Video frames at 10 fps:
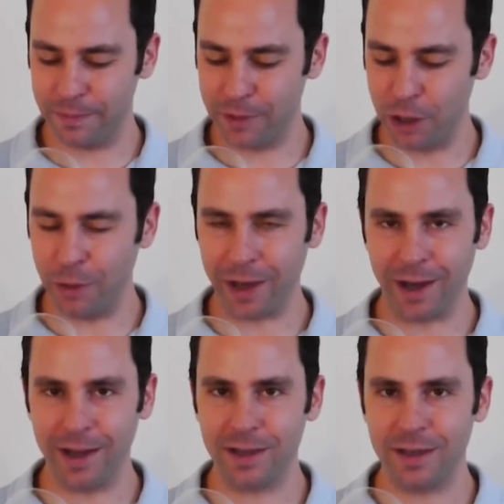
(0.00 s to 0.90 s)
going
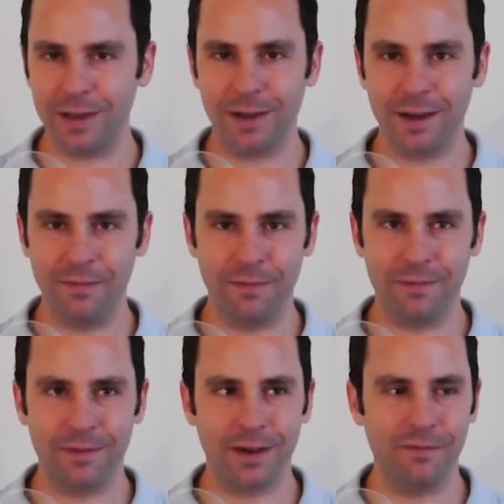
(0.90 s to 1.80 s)
against
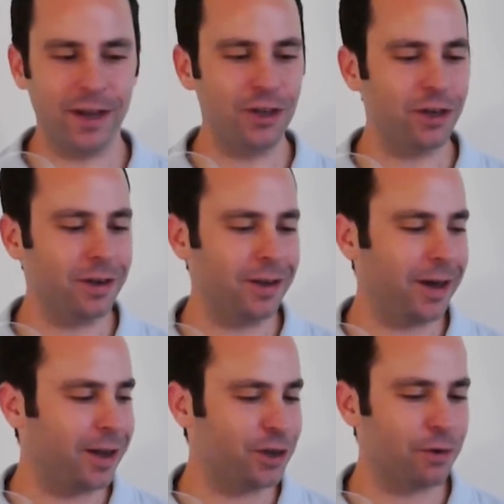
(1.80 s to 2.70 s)
convention
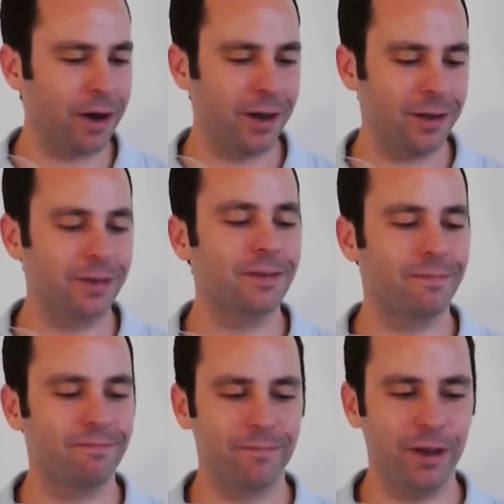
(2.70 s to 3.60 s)
and trying,
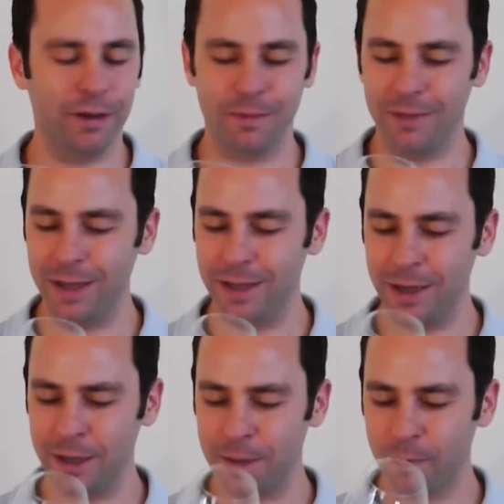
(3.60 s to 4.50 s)
these
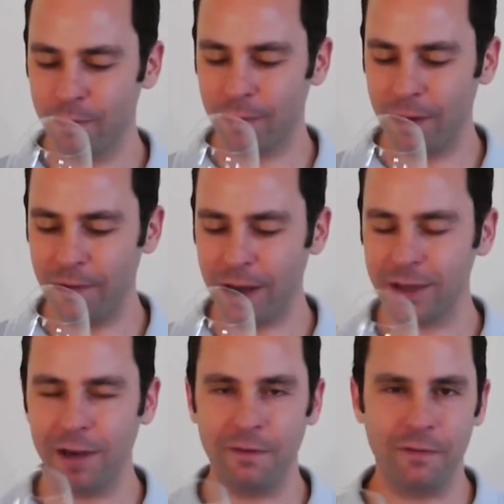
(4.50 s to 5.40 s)
things. In fact,
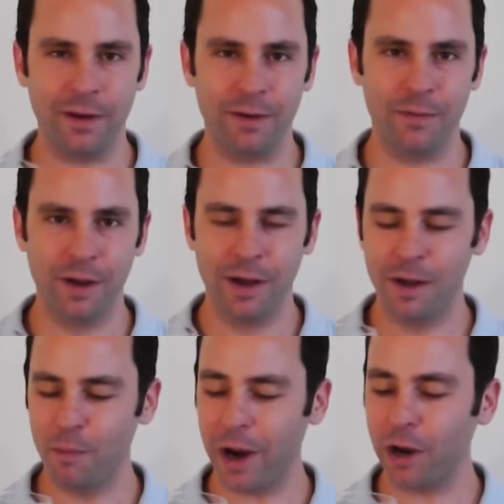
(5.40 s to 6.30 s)
I've even
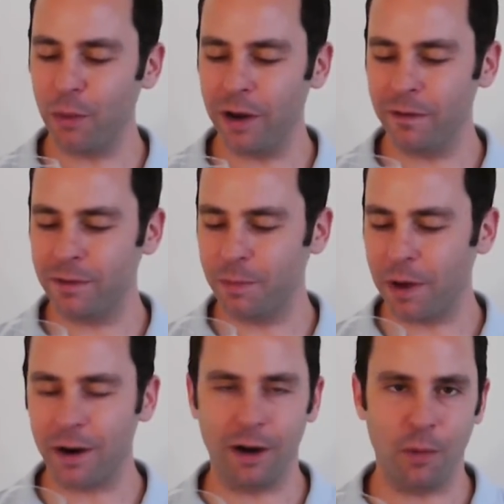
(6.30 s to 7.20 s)
microwaved a
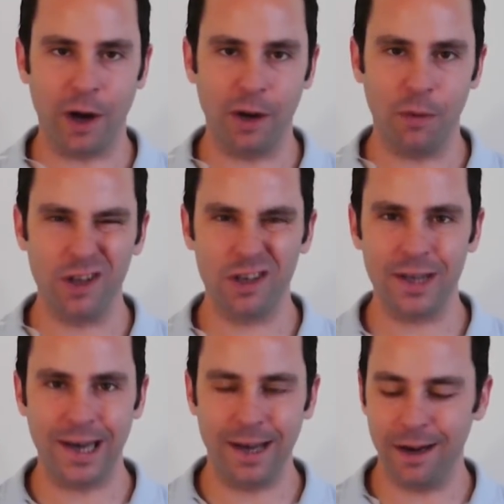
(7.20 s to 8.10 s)
bottle of wine once to
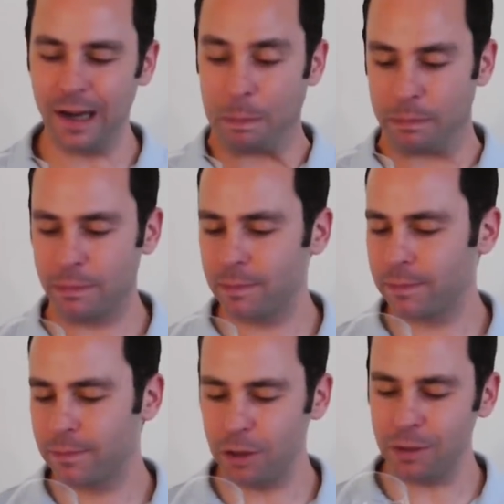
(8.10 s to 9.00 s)
heat it up.
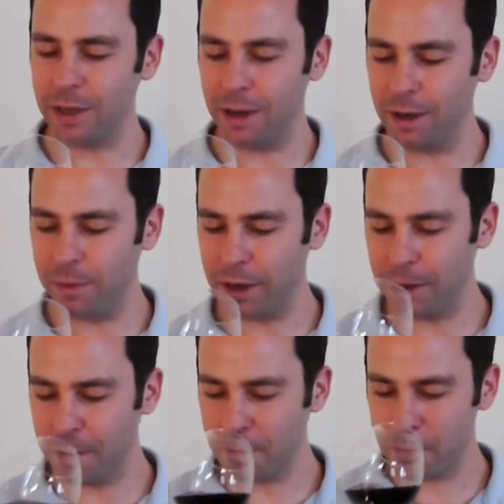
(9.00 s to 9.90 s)
Don't tell anybody though.